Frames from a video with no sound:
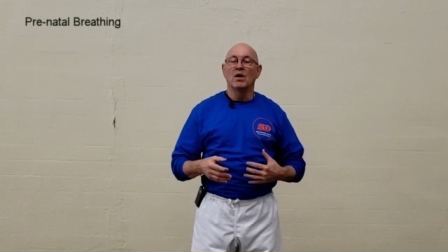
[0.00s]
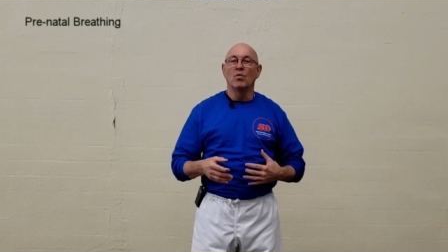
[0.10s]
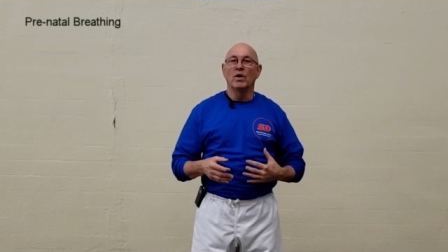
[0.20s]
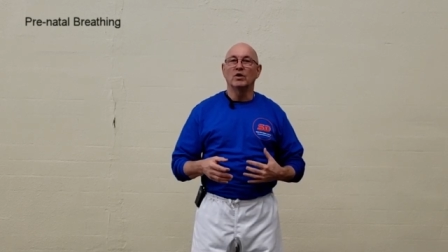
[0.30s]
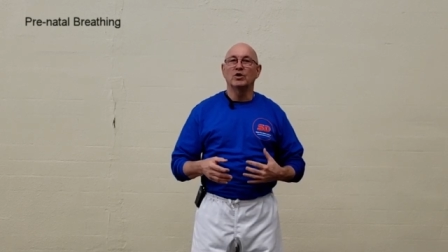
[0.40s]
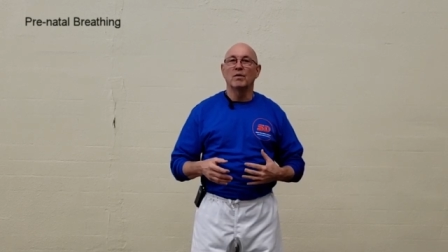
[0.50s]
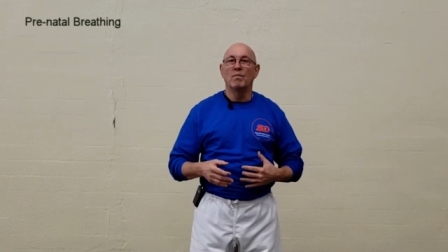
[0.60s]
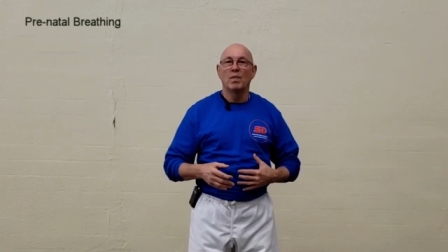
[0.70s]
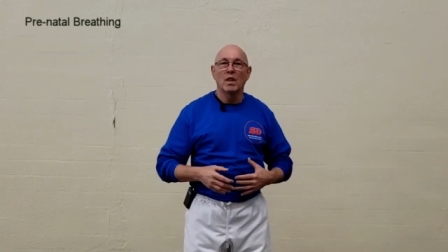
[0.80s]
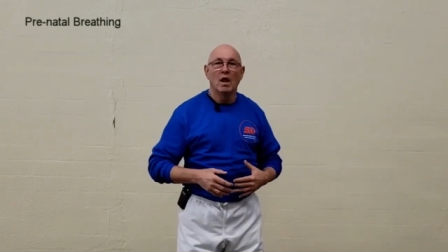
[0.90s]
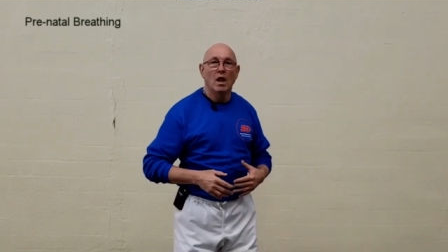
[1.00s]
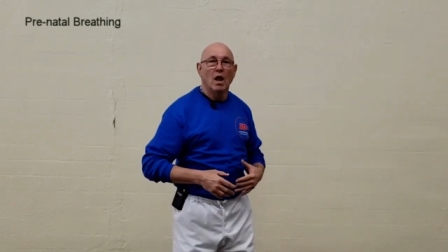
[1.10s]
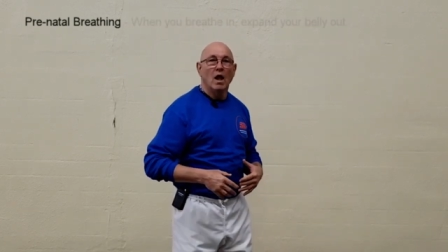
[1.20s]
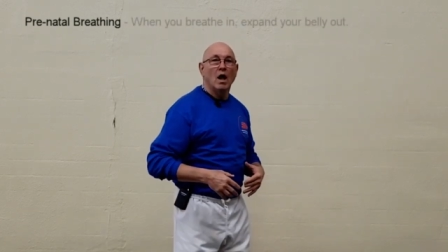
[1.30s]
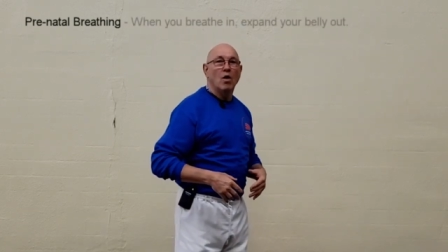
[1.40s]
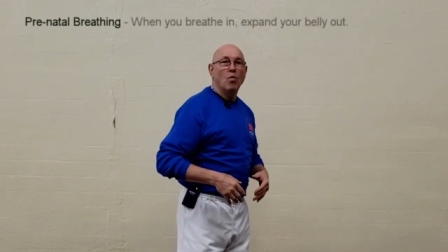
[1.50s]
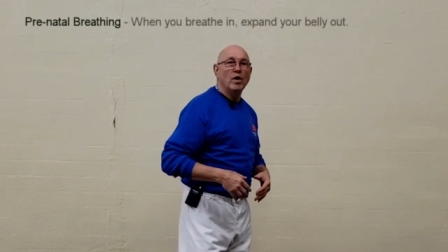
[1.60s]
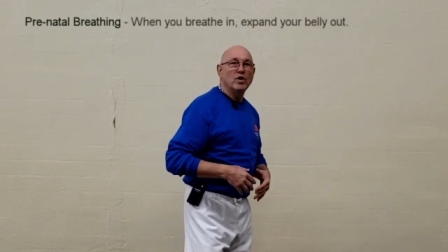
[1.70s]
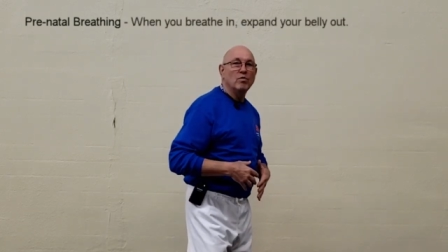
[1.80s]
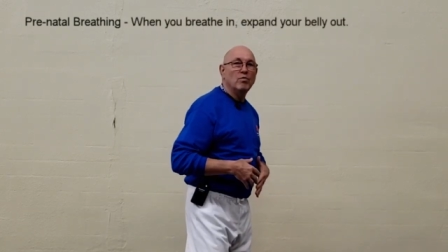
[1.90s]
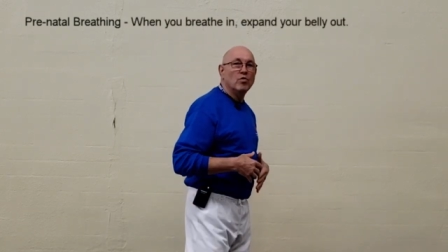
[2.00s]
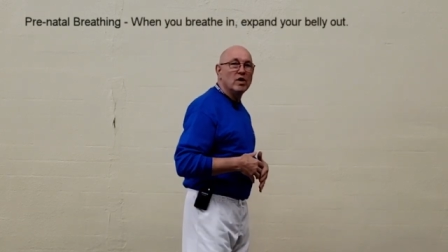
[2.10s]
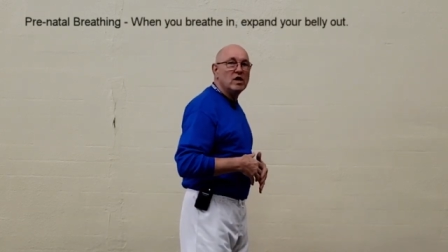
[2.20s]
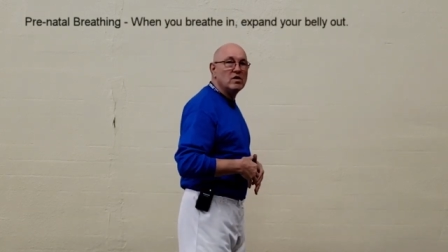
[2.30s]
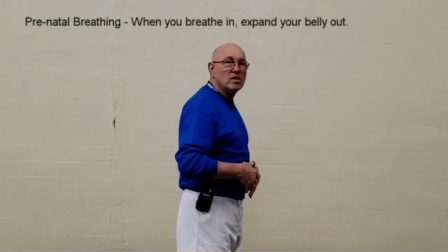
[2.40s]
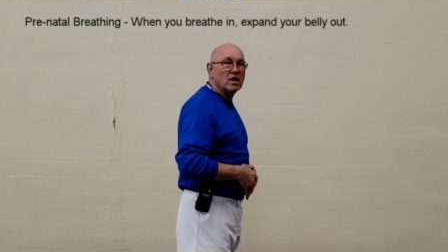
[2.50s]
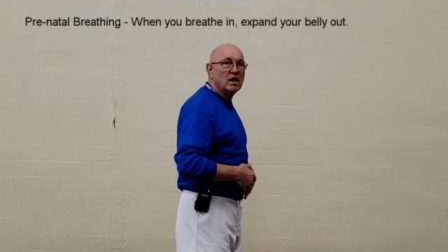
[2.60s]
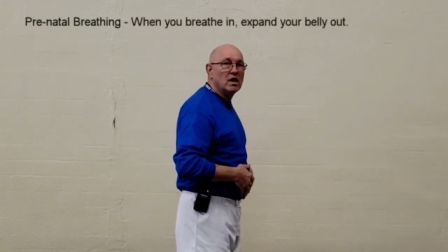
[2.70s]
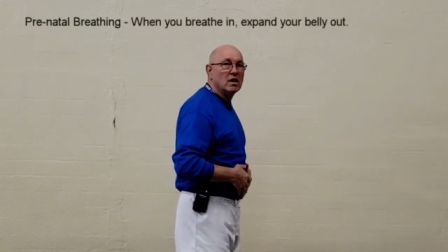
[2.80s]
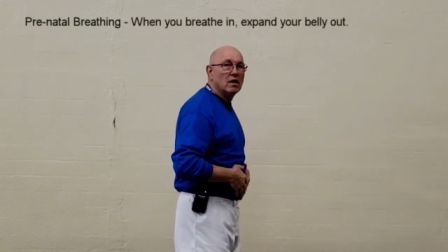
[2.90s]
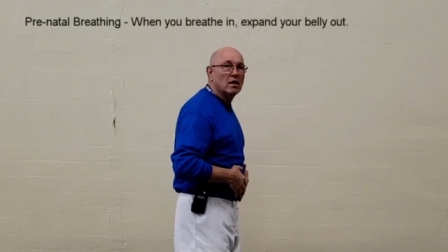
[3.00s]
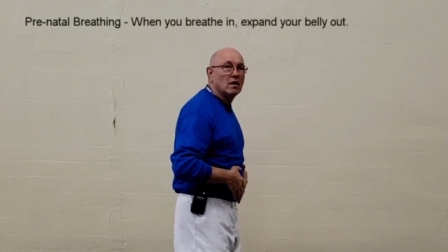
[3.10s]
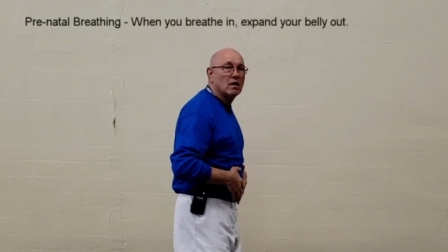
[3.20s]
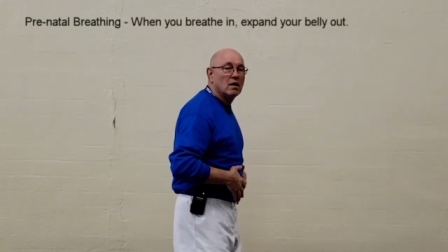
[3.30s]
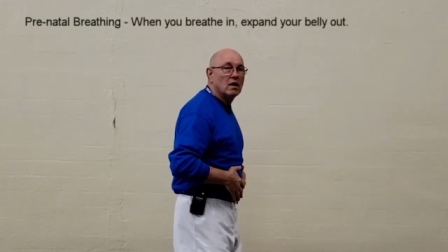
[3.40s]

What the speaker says: which when you breathe in,